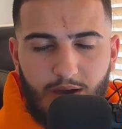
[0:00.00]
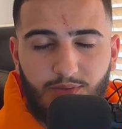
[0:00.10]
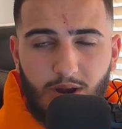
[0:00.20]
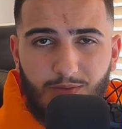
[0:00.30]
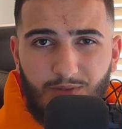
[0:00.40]

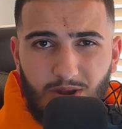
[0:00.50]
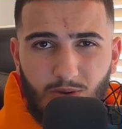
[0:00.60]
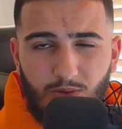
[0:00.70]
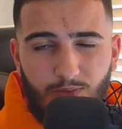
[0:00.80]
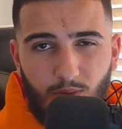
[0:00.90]
I've done a
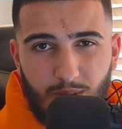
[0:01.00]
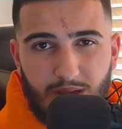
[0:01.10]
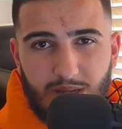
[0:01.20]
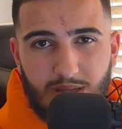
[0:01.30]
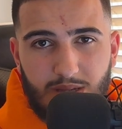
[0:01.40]
video for
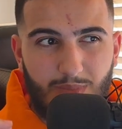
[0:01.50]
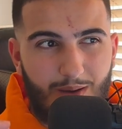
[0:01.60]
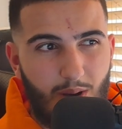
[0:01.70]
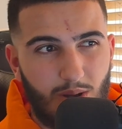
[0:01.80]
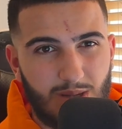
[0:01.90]
this
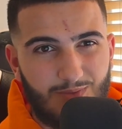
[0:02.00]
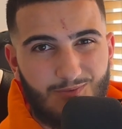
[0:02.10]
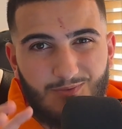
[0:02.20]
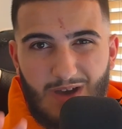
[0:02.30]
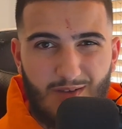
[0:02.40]
about
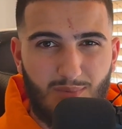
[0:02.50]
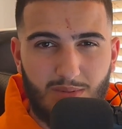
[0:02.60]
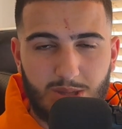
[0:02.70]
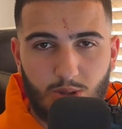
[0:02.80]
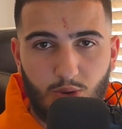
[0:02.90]
five
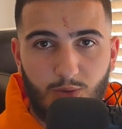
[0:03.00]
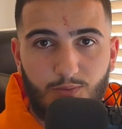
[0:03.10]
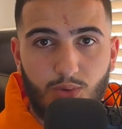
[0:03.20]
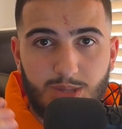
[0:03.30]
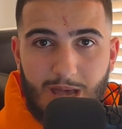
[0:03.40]
months ago
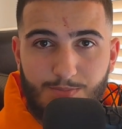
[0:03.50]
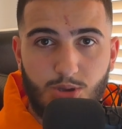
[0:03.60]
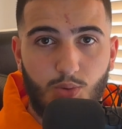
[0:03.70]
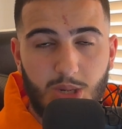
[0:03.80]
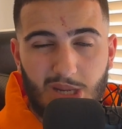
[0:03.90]
for
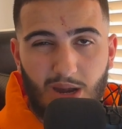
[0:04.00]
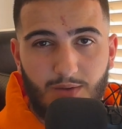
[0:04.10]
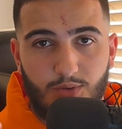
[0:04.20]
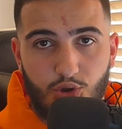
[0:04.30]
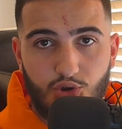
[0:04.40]
Zapier, which is
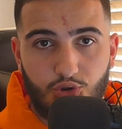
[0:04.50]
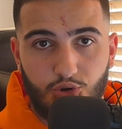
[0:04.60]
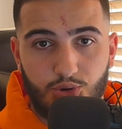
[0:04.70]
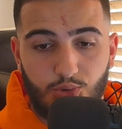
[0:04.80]
another no code